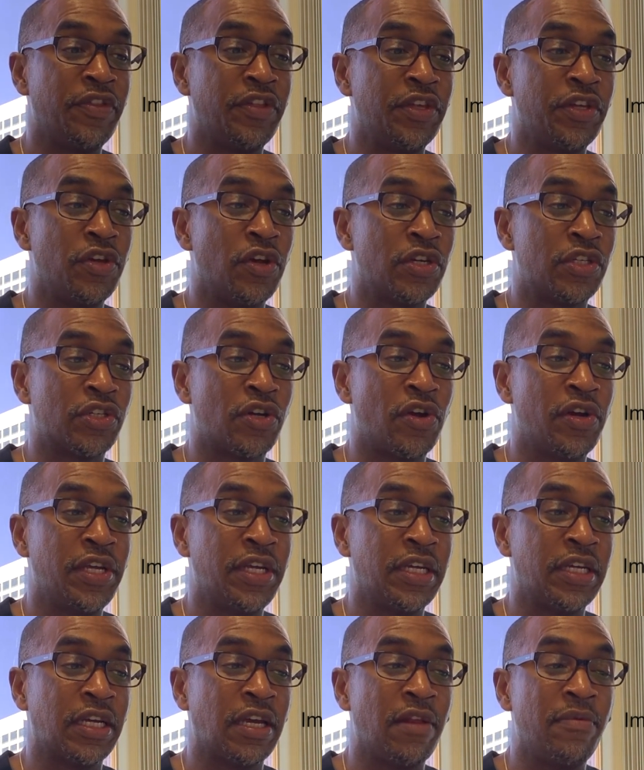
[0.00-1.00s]
your
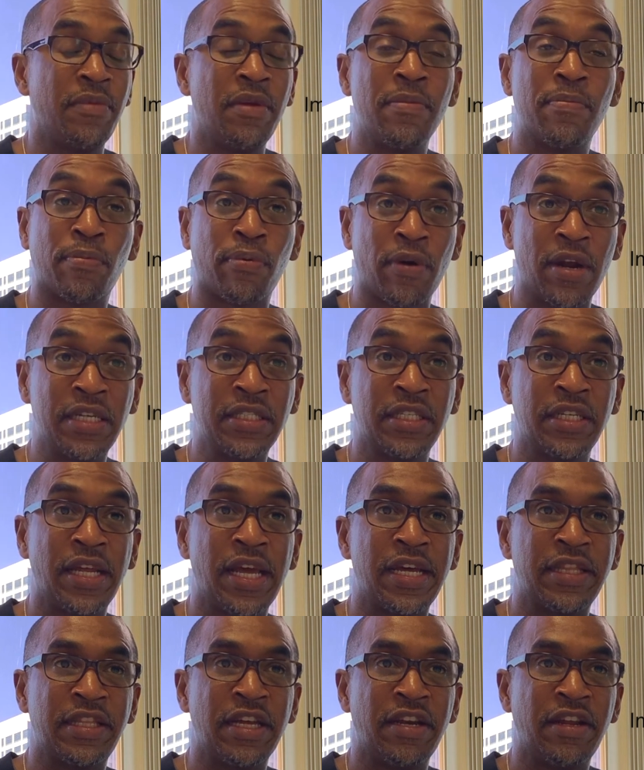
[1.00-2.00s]
attorney can be present
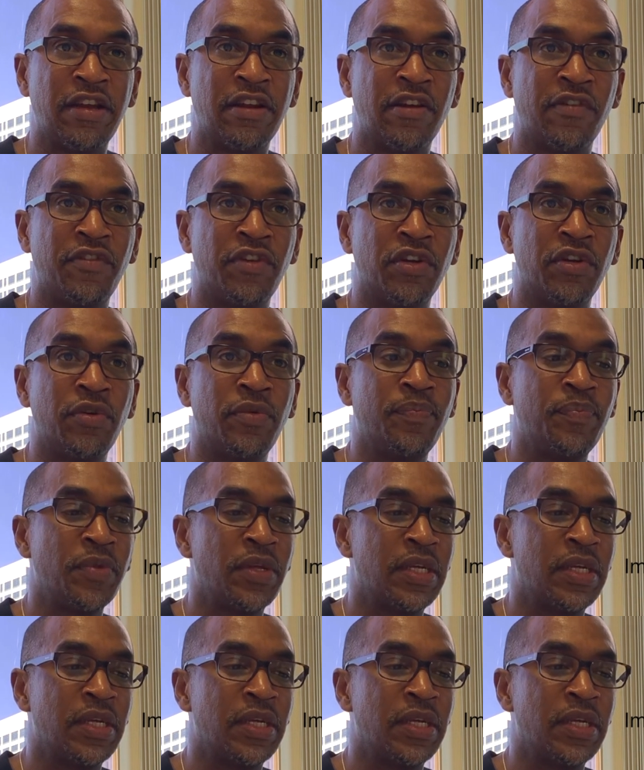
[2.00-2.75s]
at that interview,